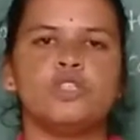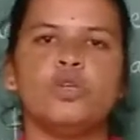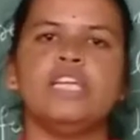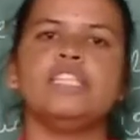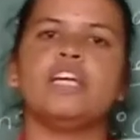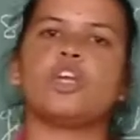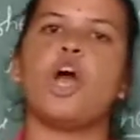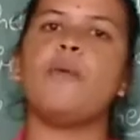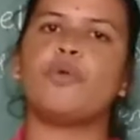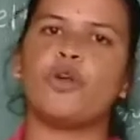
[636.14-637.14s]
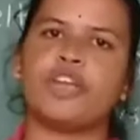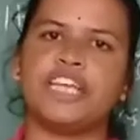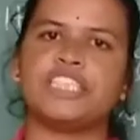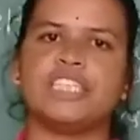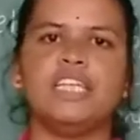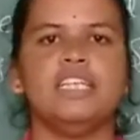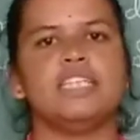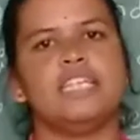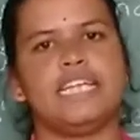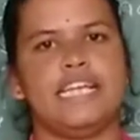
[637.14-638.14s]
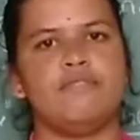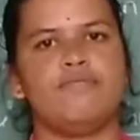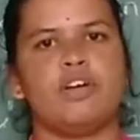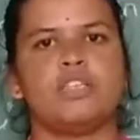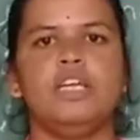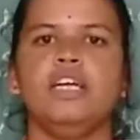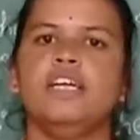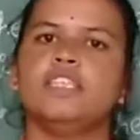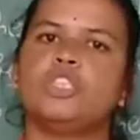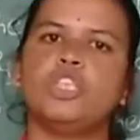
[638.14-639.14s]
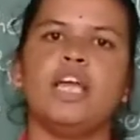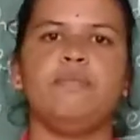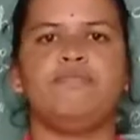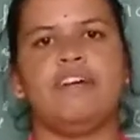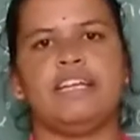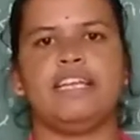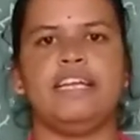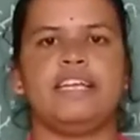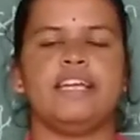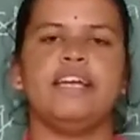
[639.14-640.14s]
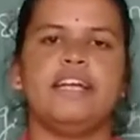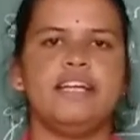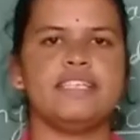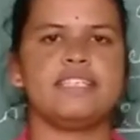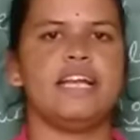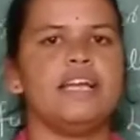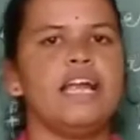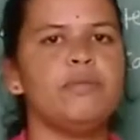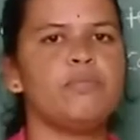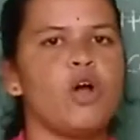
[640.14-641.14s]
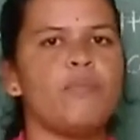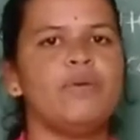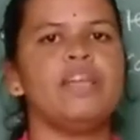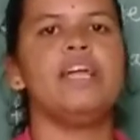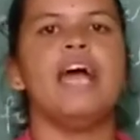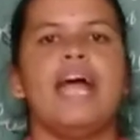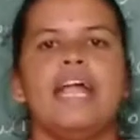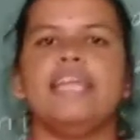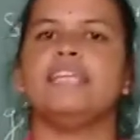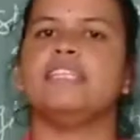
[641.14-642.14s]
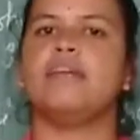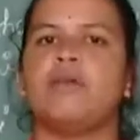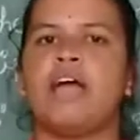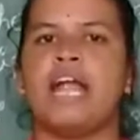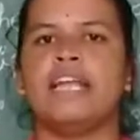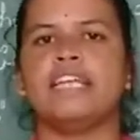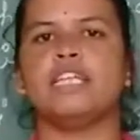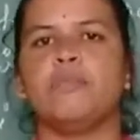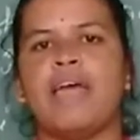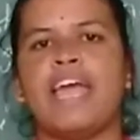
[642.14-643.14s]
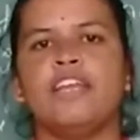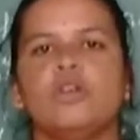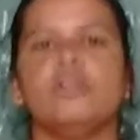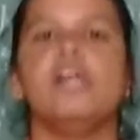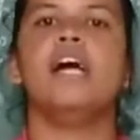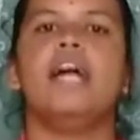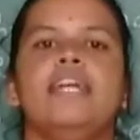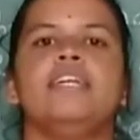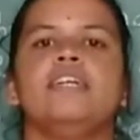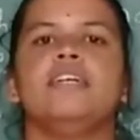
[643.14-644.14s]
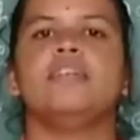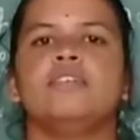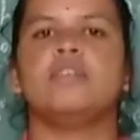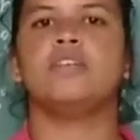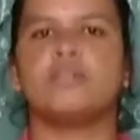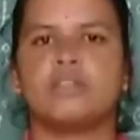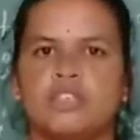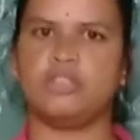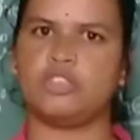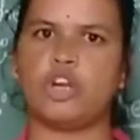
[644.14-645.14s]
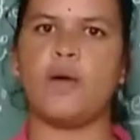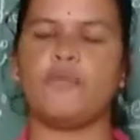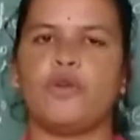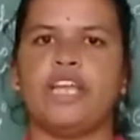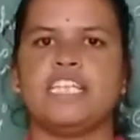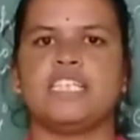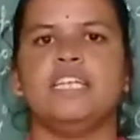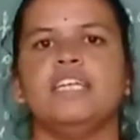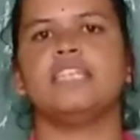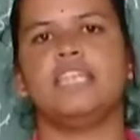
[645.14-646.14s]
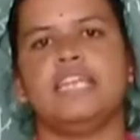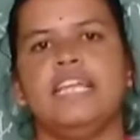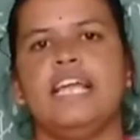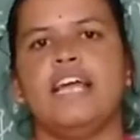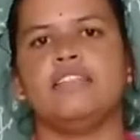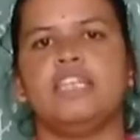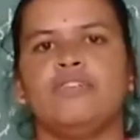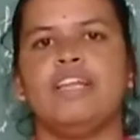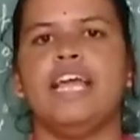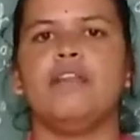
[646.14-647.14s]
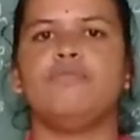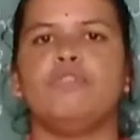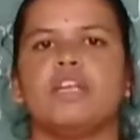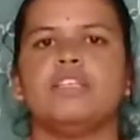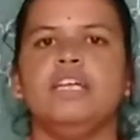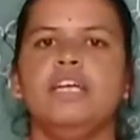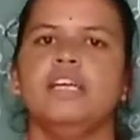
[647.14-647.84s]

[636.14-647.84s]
Doing the crop rotation that help for the soil fertility. Understand? And proper adding the manure and crop rotation that will help for the